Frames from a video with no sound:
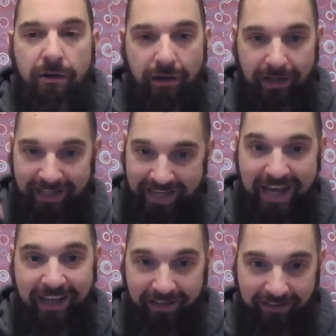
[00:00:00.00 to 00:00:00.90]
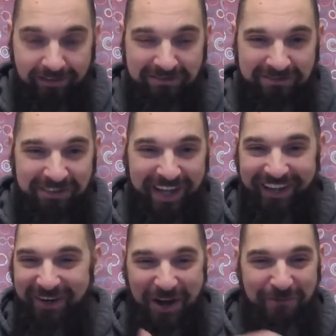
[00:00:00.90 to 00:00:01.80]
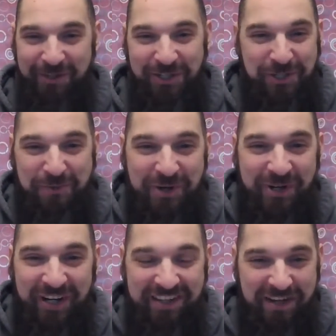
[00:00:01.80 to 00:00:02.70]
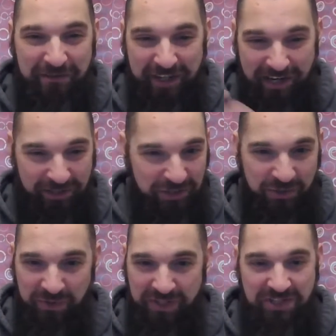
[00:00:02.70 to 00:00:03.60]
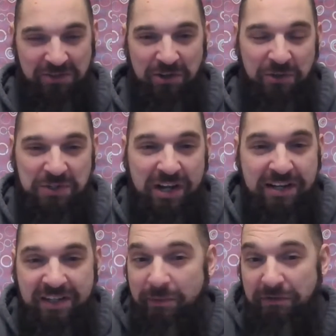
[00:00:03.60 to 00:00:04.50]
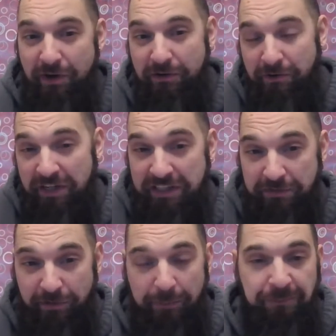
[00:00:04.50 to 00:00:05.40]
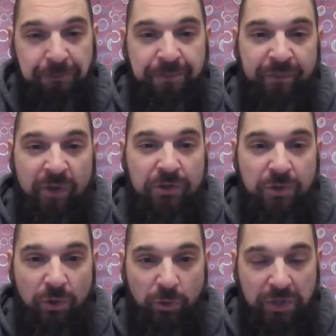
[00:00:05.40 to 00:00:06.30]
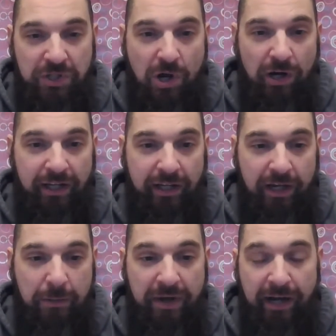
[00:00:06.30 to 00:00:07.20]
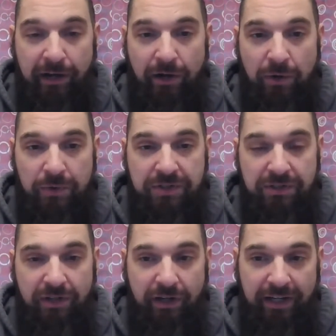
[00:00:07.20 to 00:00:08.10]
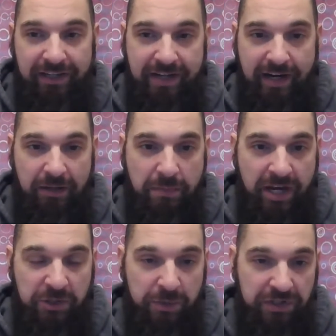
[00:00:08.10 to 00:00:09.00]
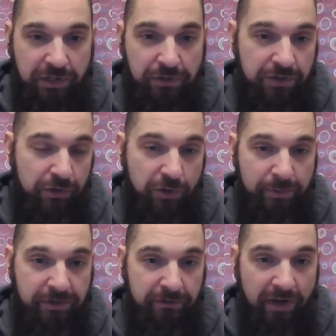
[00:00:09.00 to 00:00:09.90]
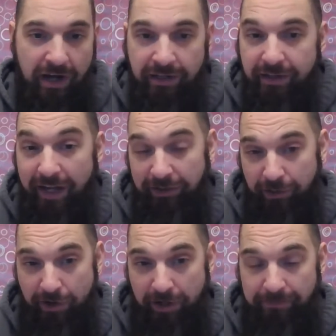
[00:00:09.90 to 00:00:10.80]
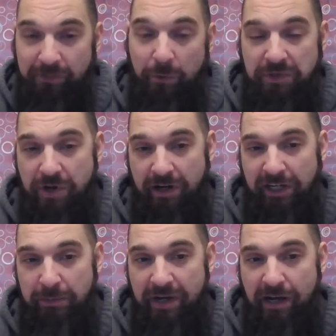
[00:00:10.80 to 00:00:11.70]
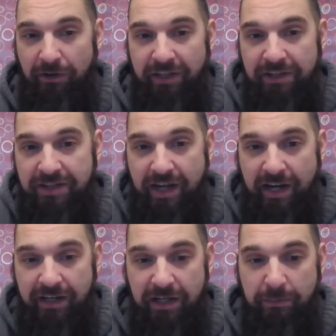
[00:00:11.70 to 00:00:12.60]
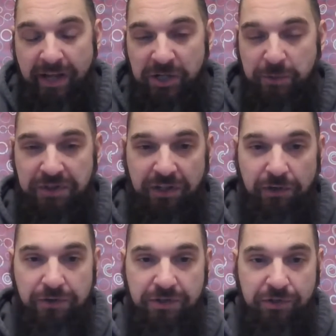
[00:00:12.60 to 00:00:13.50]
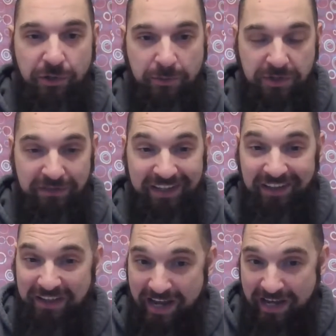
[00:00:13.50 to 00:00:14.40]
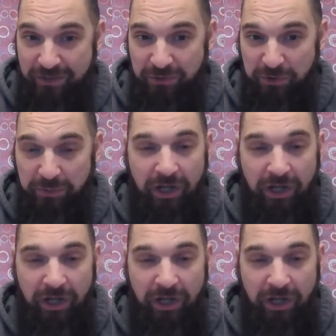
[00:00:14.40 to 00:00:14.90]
Again, every experience, every college student, things along those lines can be very, very different. So, are we talking about anxiety management skills in terms of online learning? Are we talking about anxiety management skills in terms of in the classroom?